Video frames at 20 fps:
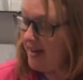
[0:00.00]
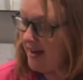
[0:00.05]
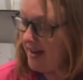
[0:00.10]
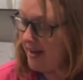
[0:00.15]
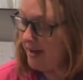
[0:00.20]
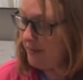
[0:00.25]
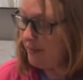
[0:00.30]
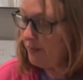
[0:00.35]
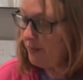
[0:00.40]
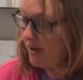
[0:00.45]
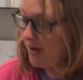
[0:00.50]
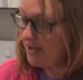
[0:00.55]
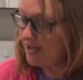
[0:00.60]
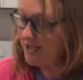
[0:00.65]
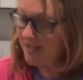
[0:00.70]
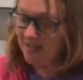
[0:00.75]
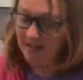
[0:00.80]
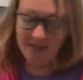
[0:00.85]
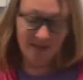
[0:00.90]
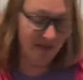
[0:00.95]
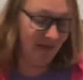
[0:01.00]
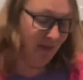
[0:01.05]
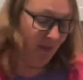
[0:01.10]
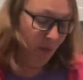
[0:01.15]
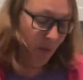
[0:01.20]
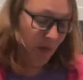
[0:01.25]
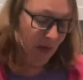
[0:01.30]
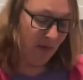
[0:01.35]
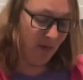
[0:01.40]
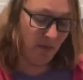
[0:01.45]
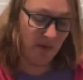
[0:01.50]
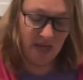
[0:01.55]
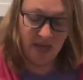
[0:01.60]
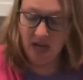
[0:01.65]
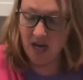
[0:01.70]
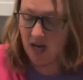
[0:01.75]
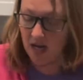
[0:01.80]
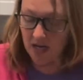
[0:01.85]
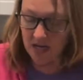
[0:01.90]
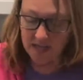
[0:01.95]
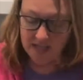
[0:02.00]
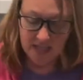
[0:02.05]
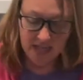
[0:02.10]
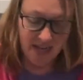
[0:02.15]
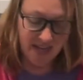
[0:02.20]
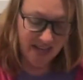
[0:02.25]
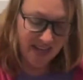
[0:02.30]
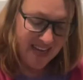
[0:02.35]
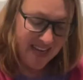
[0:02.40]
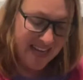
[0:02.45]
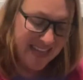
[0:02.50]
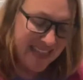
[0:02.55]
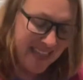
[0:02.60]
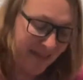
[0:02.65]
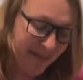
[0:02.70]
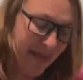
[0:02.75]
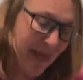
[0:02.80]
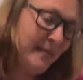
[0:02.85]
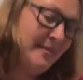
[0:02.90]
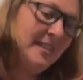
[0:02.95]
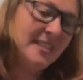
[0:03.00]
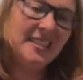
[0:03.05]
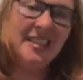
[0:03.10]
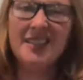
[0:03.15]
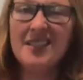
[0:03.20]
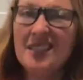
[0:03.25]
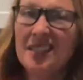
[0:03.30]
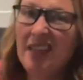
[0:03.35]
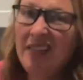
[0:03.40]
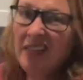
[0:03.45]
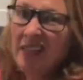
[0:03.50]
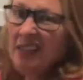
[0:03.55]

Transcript: I will wash it when we are done. Sometimes it does leave a